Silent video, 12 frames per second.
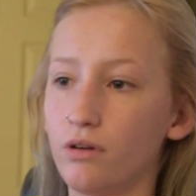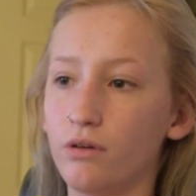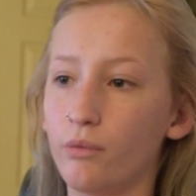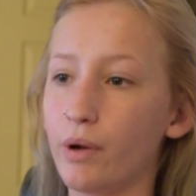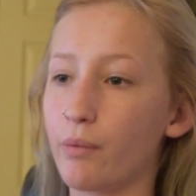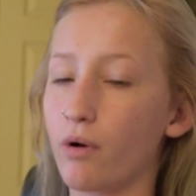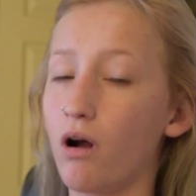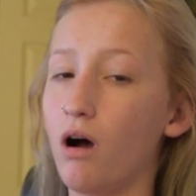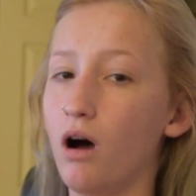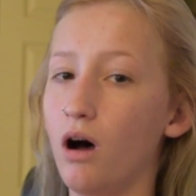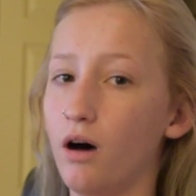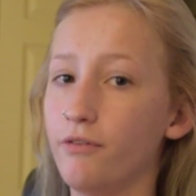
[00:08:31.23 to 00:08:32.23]
We were
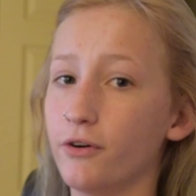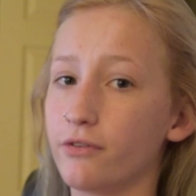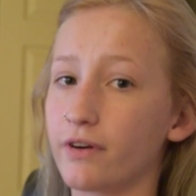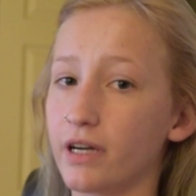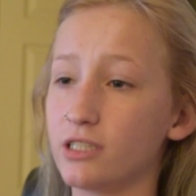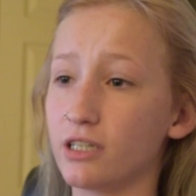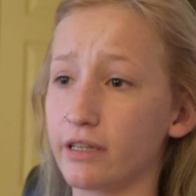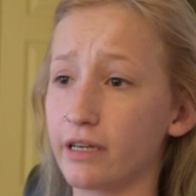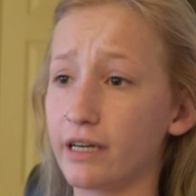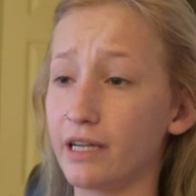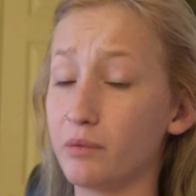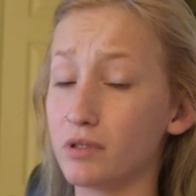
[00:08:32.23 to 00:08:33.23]
awful for each other.
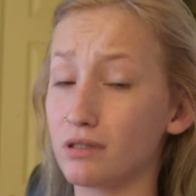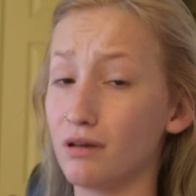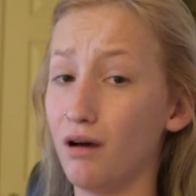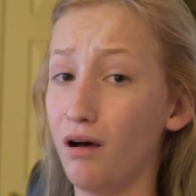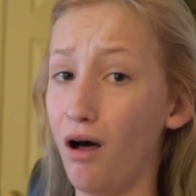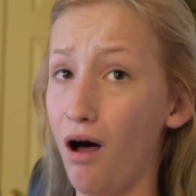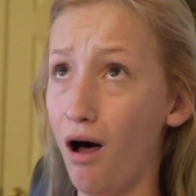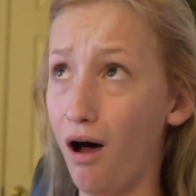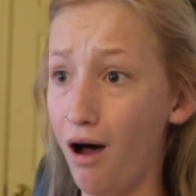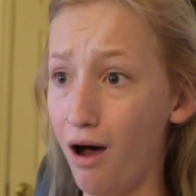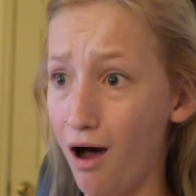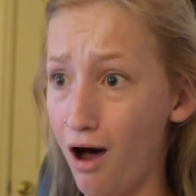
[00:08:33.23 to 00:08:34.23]
He was an
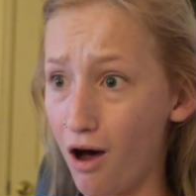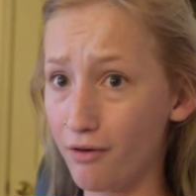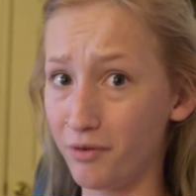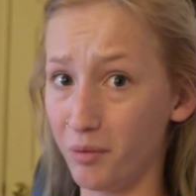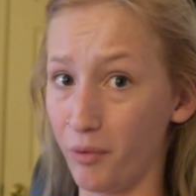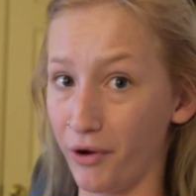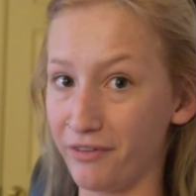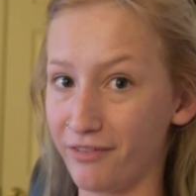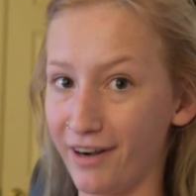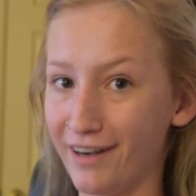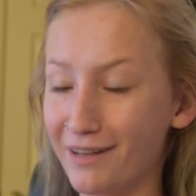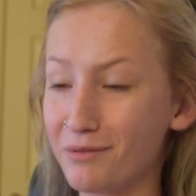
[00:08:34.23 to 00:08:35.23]
awful
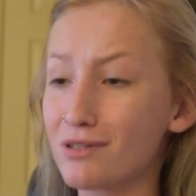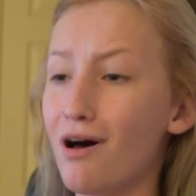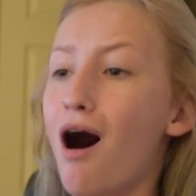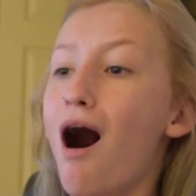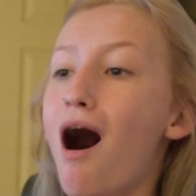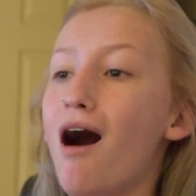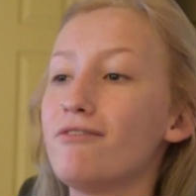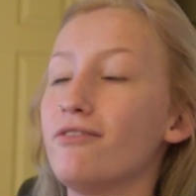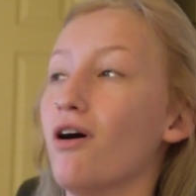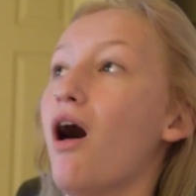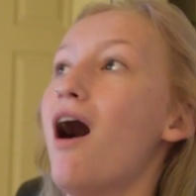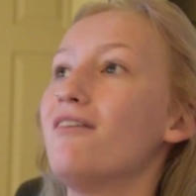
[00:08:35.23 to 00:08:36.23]
boyfriend. He was awful.